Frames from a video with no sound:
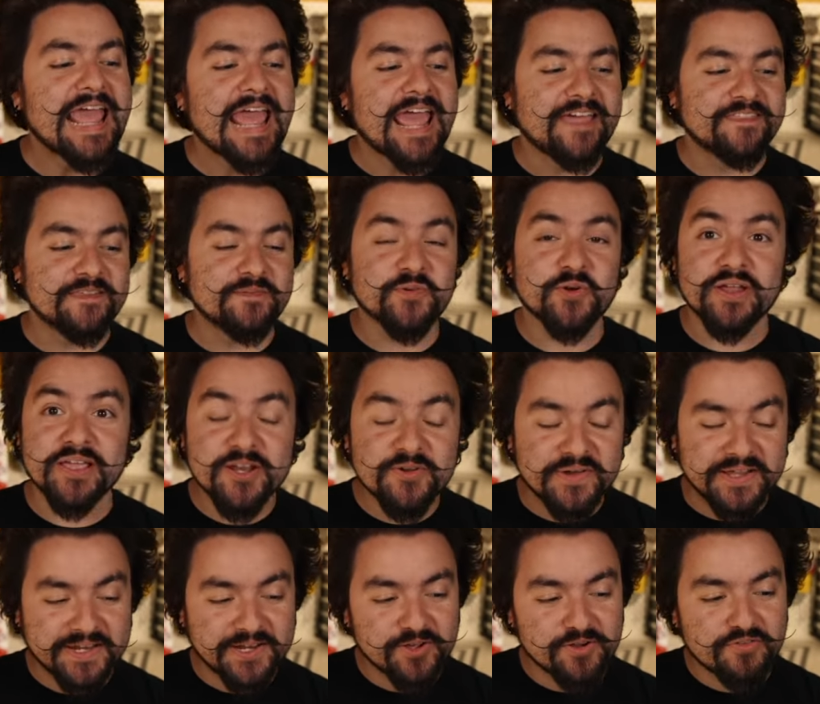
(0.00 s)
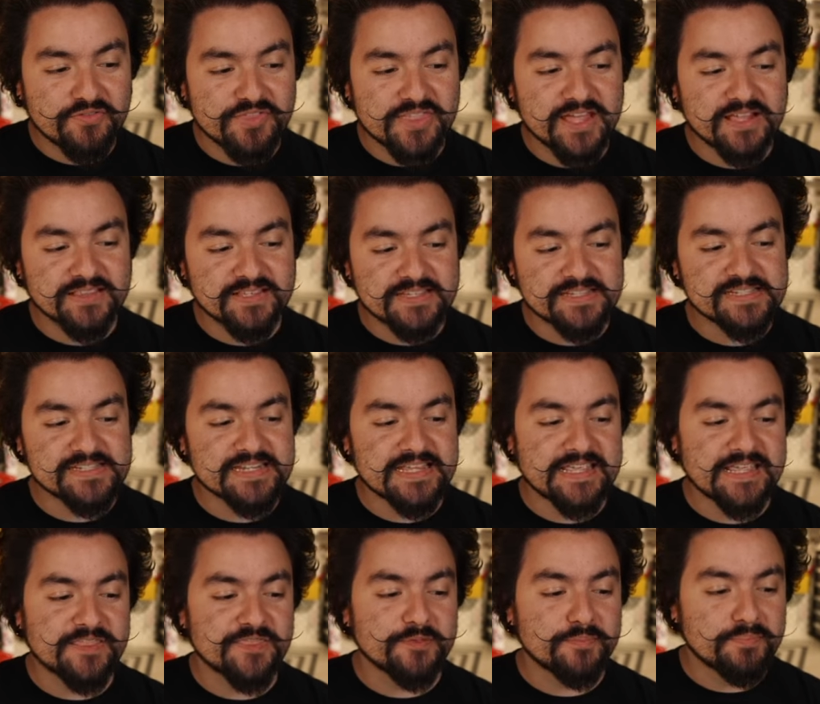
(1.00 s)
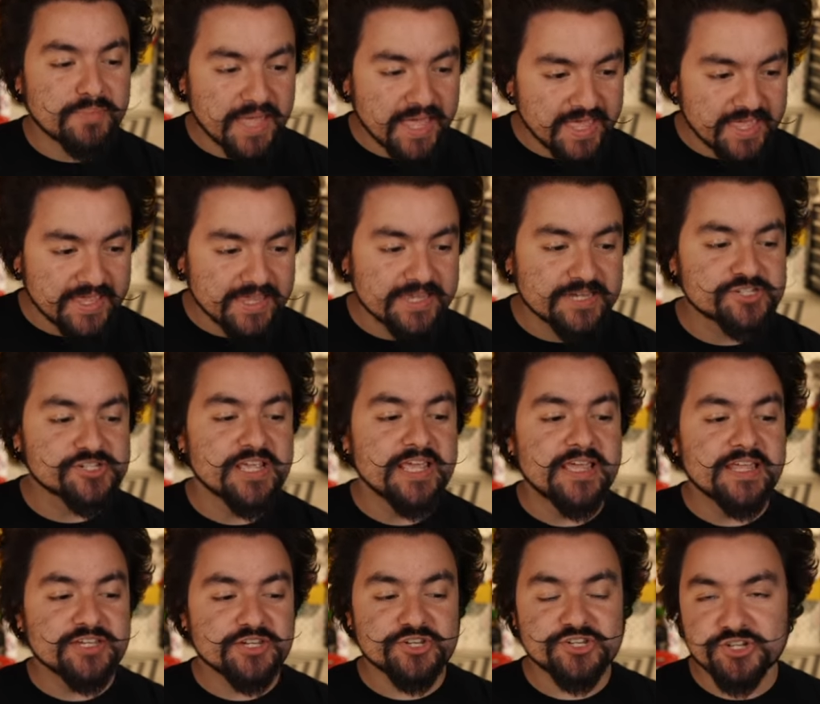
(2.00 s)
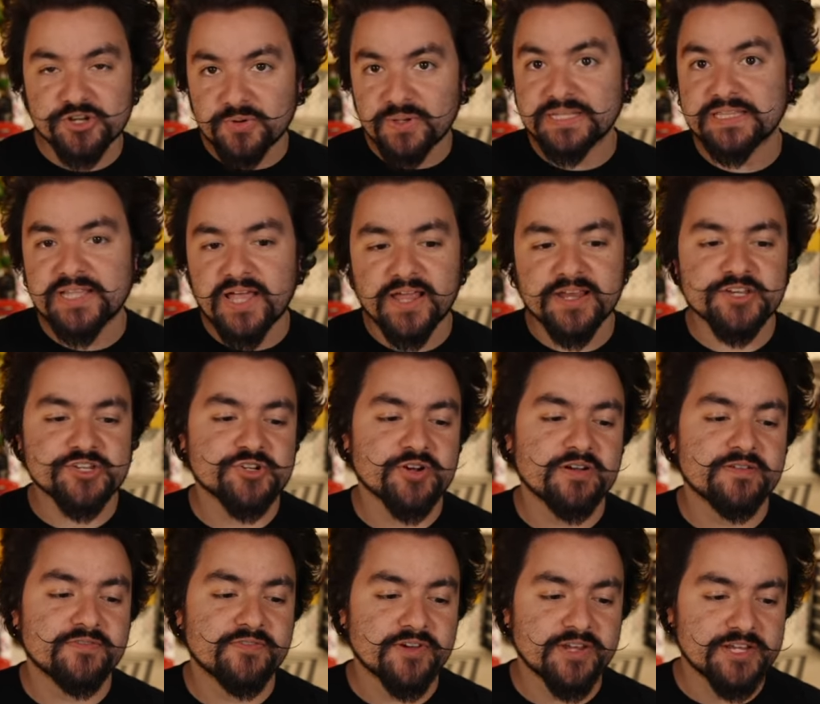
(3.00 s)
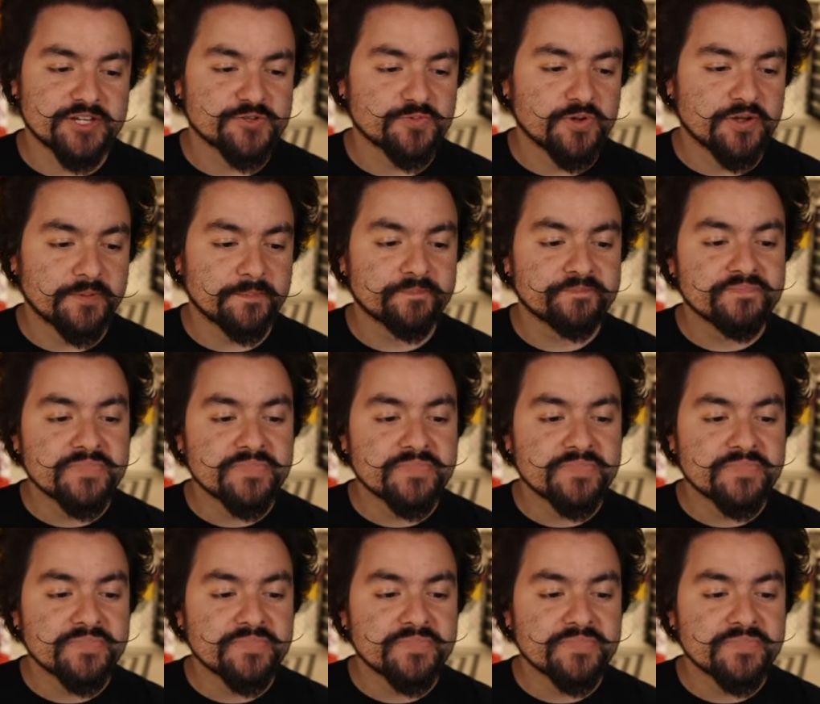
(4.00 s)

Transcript: And then we're iterating over that list in the page to show a line chart for each one.